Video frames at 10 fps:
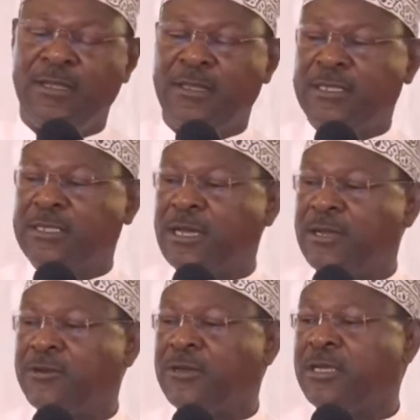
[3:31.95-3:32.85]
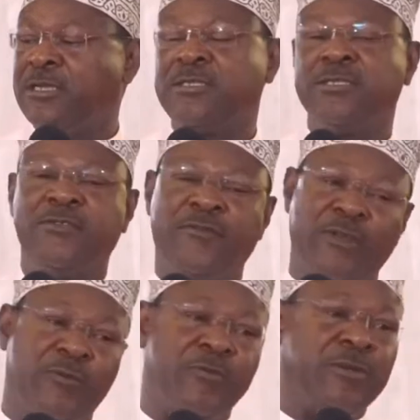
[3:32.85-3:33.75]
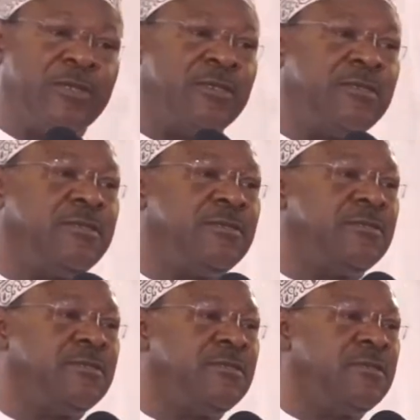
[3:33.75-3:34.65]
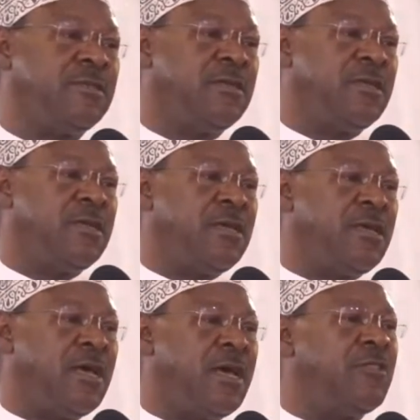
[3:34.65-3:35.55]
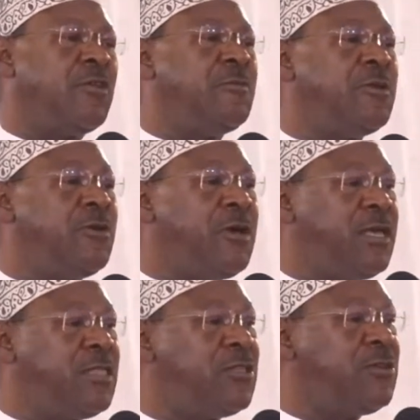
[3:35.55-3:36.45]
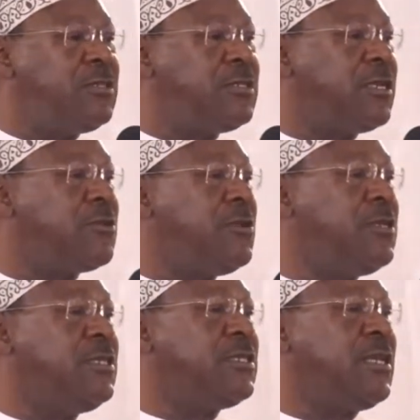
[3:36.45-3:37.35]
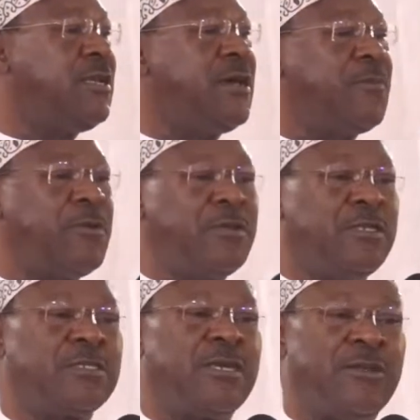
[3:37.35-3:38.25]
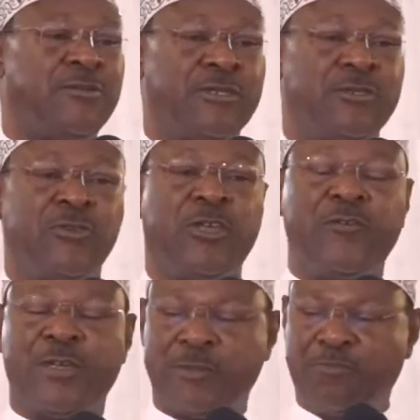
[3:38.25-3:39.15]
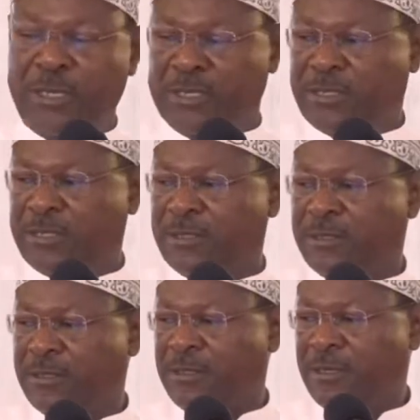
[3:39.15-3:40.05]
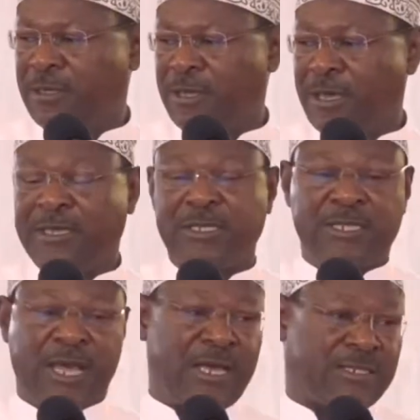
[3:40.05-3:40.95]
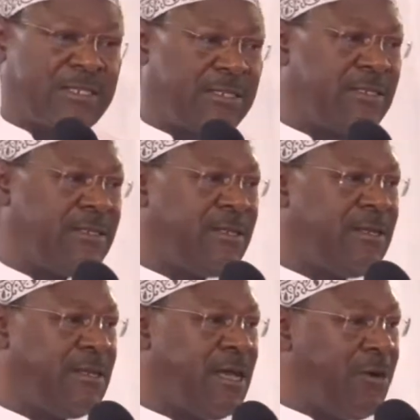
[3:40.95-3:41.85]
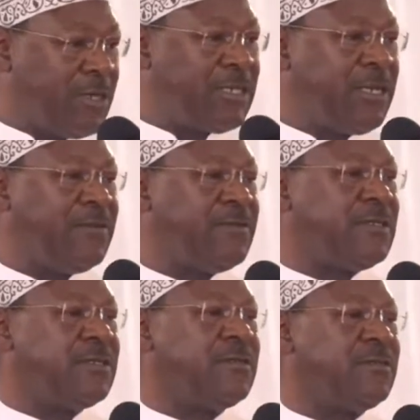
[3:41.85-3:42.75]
This country needs development. And there will be no angels that will descend upon this country to give us peace. It is us, ourselves.